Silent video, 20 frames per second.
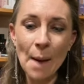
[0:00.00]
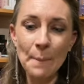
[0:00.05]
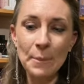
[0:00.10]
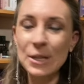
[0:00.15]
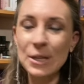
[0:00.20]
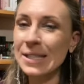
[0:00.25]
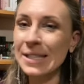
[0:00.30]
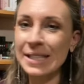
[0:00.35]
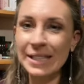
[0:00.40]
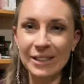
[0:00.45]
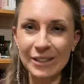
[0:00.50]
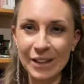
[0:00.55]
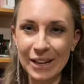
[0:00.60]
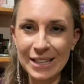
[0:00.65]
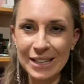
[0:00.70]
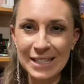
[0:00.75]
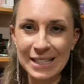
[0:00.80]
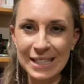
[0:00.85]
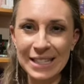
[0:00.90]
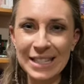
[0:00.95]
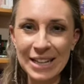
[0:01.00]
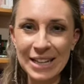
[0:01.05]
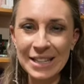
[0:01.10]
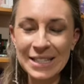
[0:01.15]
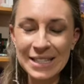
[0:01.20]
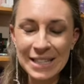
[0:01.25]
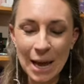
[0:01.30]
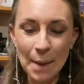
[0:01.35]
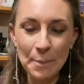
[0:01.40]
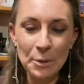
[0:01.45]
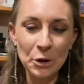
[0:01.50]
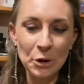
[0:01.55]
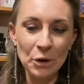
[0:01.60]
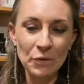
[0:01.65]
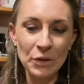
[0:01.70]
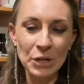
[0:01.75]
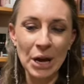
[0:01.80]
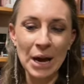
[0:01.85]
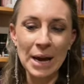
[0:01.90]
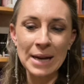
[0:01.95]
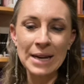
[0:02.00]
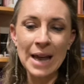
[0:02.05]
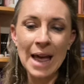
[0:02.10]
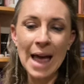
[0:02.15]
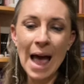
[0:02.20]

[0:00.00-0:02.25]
Because like I said, it doesn't happen overnight.